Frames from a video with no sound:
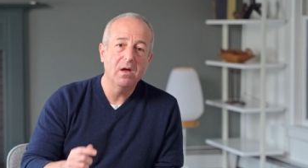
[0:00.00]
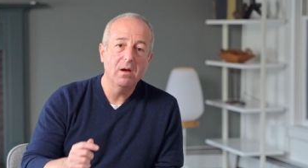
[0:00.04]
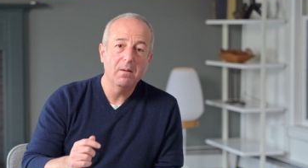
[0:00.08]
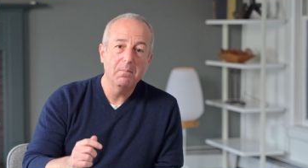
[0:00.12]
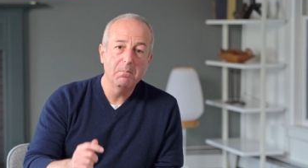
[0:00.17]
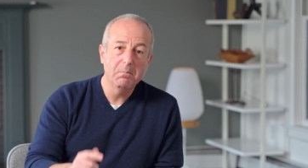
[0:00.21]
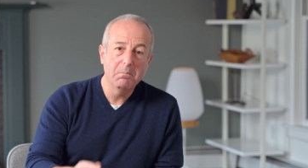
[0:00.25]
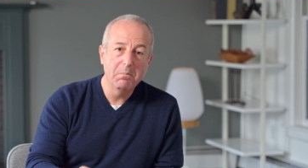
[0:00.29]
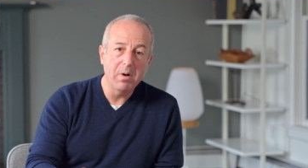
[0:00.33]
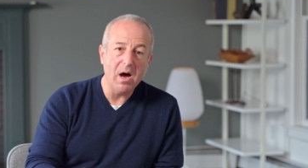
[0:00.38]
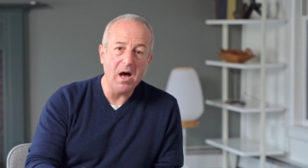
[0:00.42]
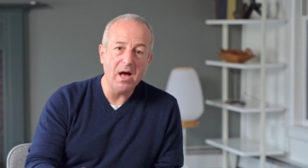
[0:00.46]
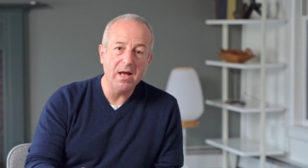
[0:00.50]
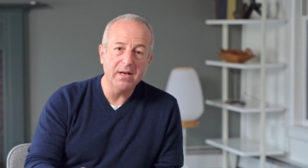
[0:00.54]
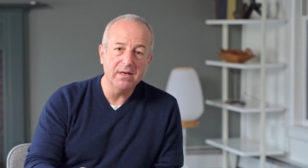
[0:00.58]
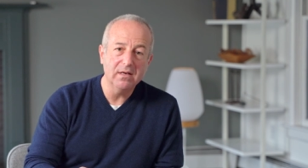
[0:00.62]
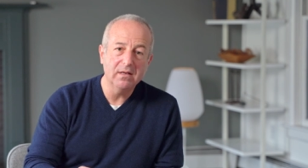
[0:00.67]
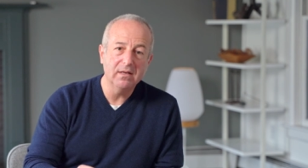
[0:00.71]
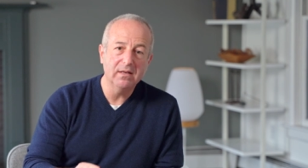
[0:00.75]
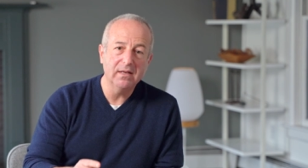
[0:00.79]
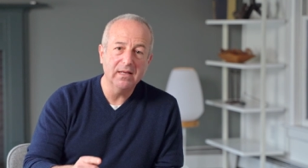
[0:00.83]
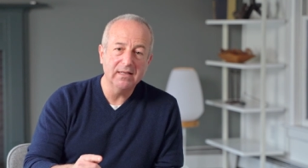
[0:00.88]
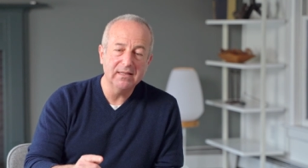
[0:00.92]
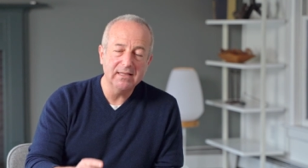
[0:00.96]
But
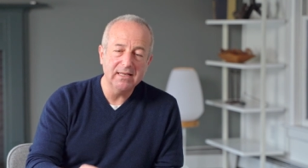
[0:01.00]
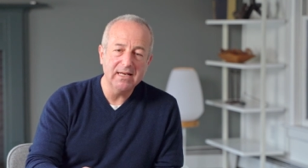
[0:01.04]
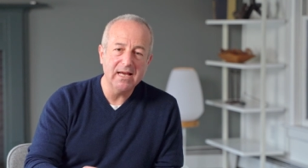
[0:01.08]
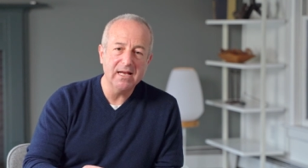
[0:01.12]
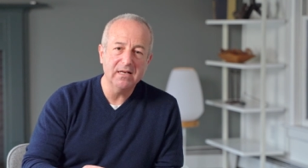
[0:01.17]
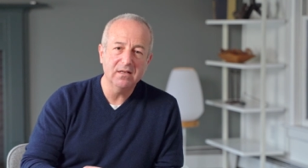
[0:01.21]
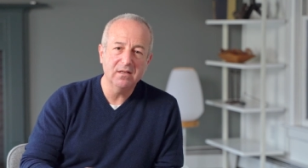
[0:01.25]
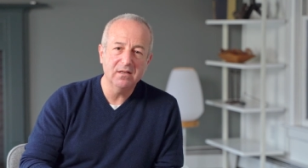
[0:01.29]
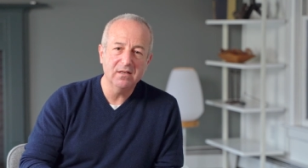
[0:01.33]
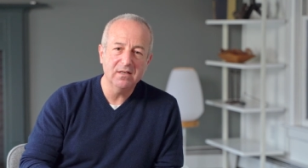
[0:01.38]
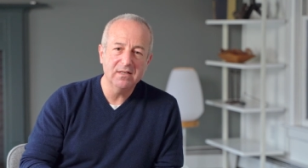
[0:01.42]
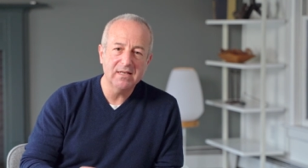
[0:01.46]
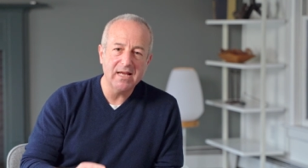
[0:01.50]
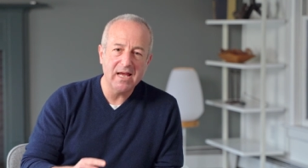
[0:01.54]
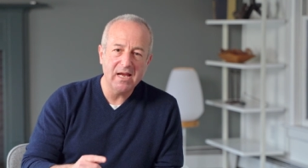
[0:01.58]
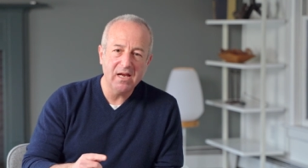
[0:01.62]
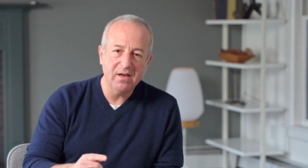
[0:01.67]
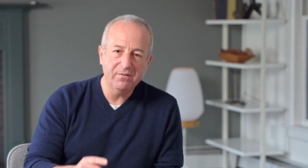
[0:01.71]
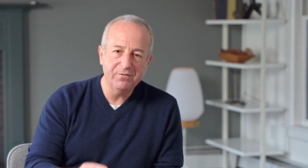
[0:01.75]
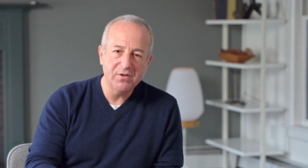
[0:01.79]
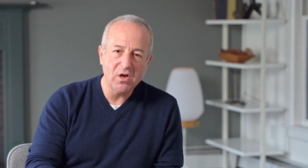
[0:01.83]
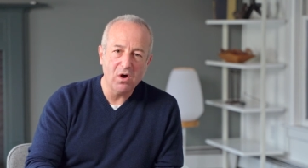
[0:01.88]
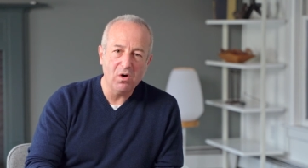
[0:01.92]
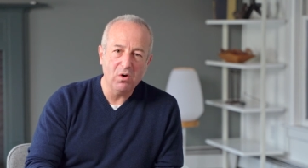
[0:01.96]
at the end of the day,
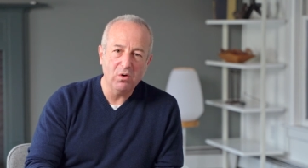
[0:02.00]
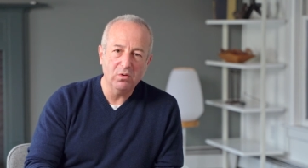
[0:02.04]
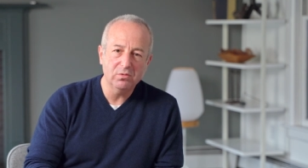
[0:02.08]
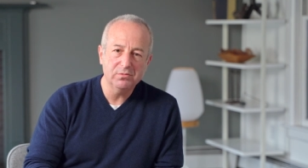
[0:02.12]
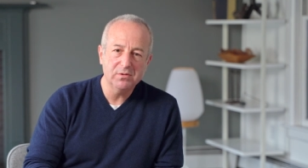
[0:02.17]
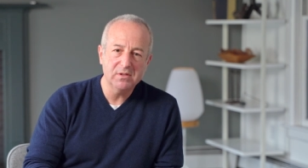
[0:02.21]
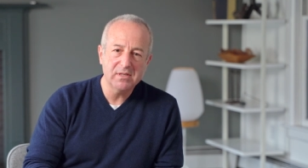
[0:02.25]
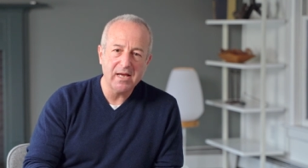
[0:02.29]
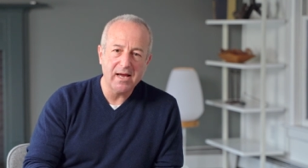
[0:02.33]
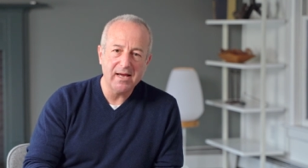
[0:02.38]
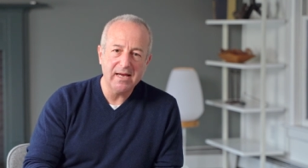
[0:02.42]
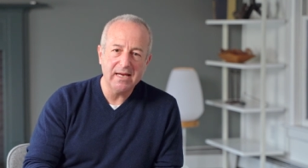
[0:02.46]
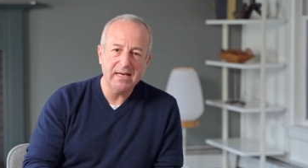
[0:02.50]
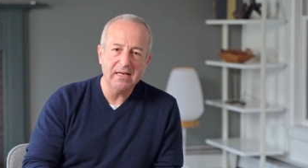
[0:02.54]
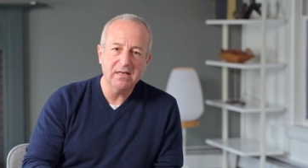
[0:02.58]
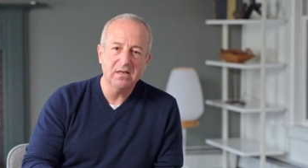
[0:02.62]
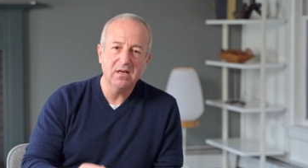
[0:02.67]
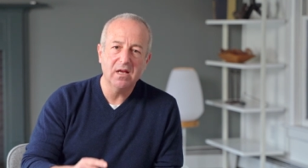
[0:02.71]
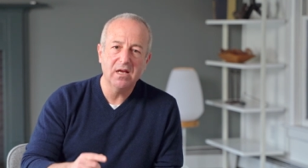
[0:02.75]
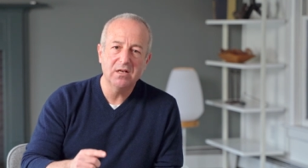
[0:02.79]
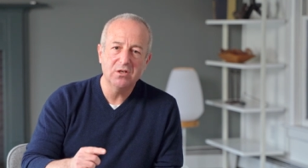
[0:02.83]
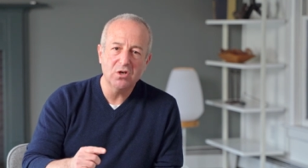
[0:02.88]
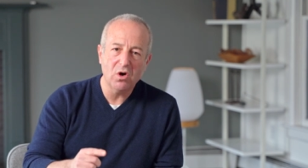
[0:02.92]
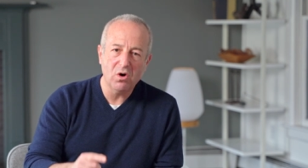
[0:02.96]
if you hold tight
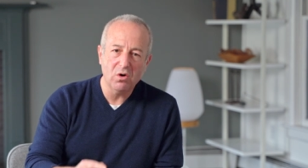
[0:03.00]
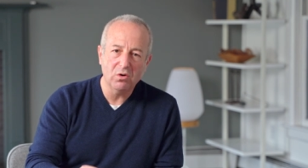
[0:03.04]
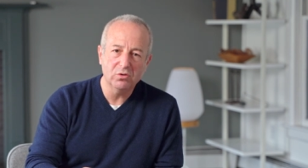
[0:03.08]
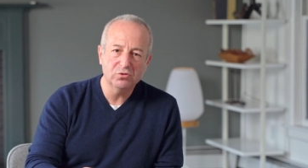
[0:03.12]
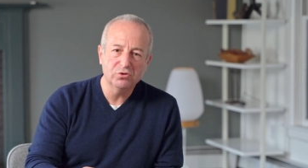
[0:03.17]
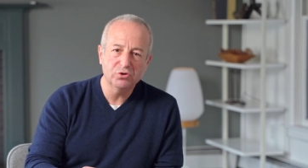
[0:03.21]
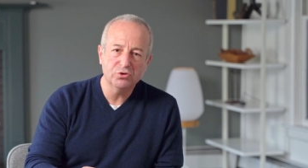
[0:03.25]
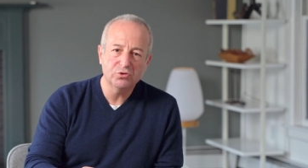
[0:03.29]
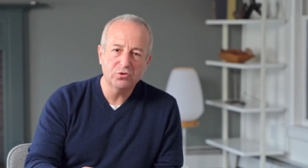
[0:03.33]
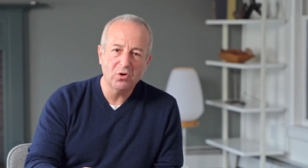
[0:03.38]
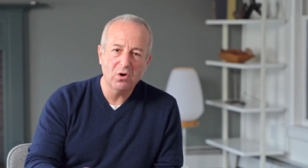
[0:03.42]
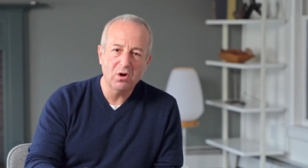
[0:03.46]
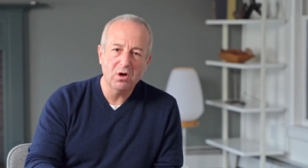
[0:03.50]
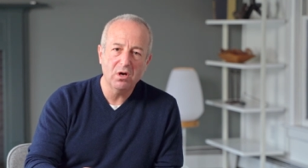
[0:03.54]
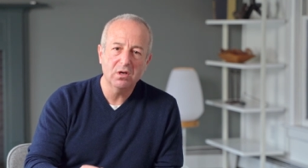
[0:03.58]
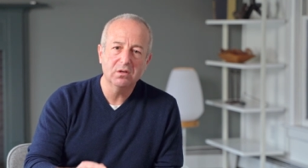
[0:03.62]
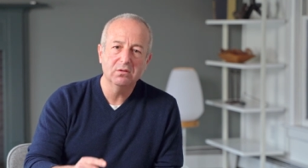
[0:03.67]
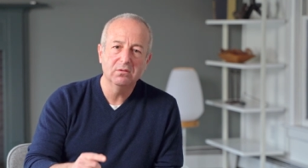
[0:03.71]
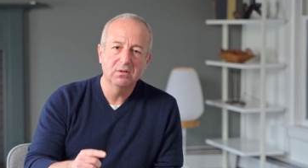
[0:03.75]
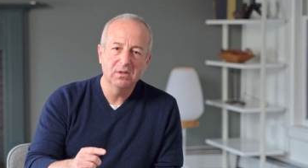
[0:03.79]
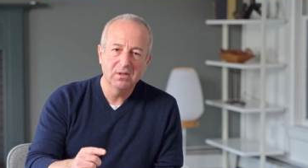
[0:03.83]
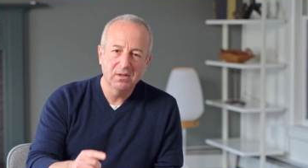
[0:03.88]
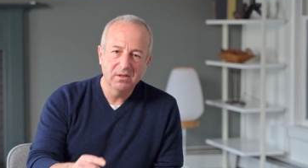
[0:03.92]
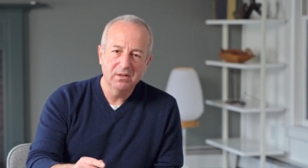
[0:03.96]
and you hold strong,
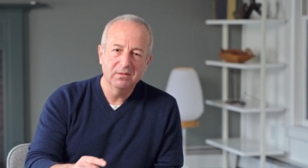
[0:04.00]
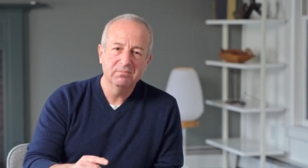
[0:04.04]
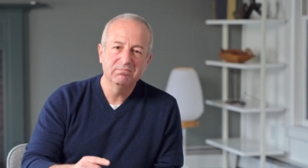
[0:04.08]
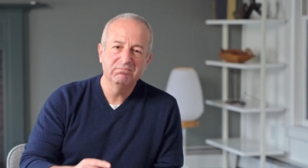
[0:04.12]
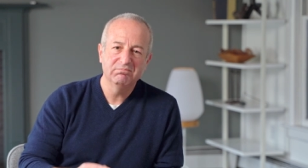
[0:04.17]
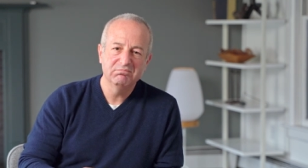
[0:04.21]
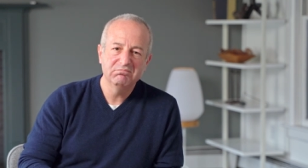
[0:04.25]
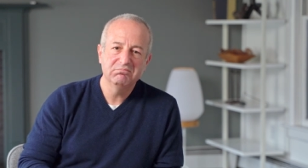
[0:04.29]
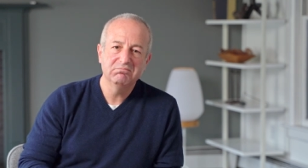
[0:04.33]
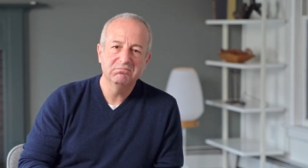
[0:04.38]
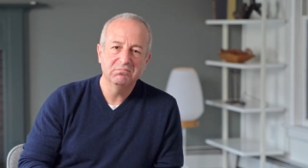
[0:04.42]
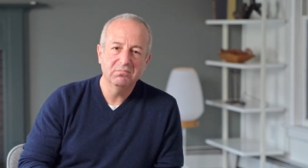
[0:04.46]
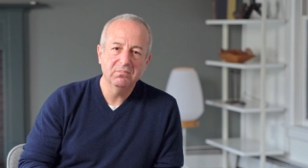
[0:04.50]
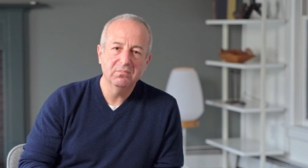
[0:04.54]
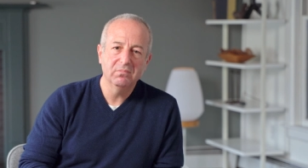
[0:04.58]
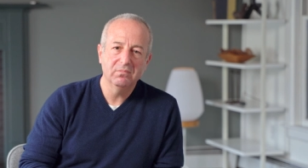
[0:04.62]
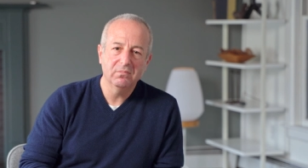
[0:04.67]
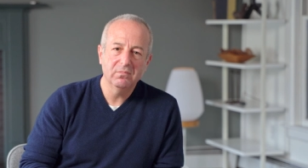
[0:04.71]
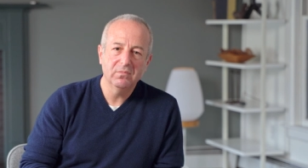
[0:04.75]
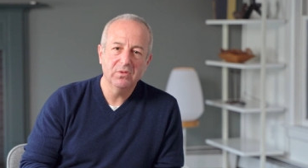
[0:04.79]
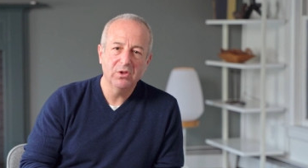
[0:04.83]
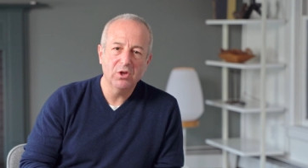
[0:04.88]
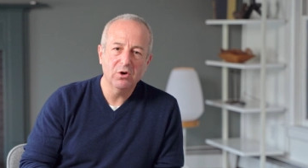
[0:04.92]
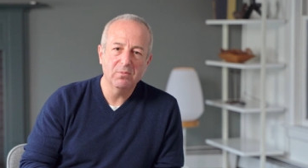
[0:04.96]

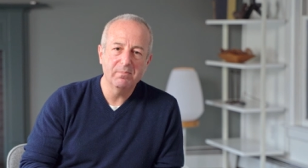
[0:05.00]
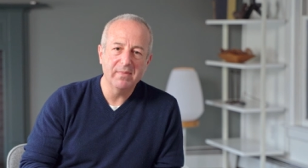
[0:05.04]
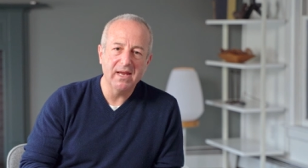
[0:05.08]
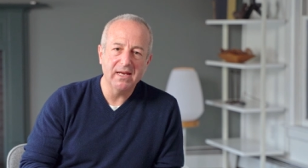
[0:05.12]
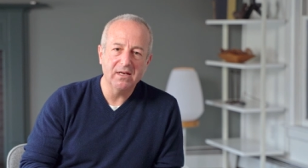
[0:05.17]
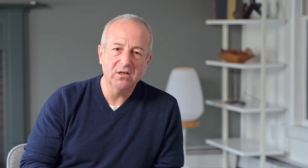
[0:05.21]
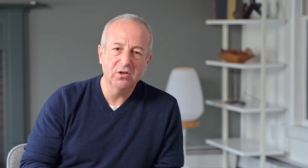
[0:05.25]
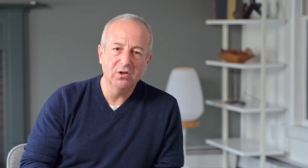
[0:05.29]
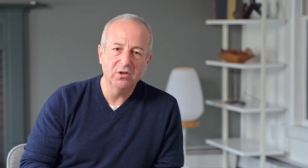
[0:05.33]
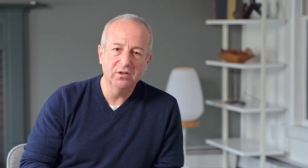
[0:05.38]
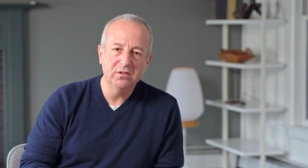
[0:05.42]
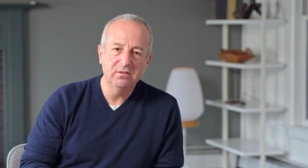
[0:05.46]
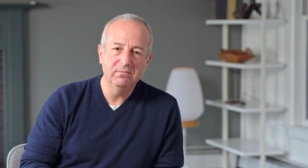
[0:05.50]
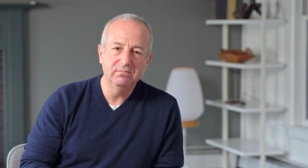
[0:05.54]
they'll make good.